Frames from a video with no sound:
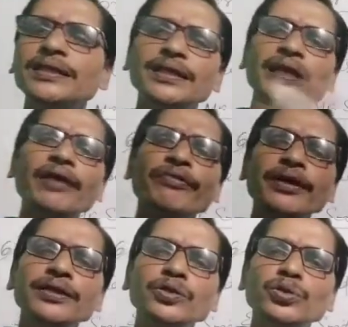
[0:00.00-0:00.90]
never
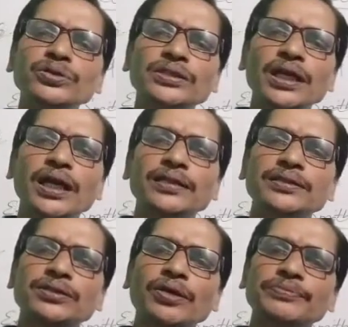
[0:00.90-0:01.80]
used as
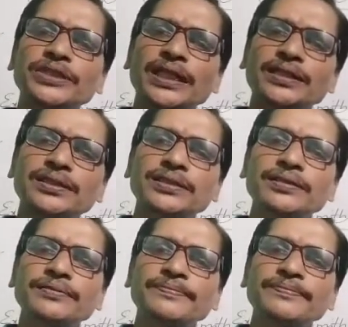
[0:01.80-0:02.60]
subjects.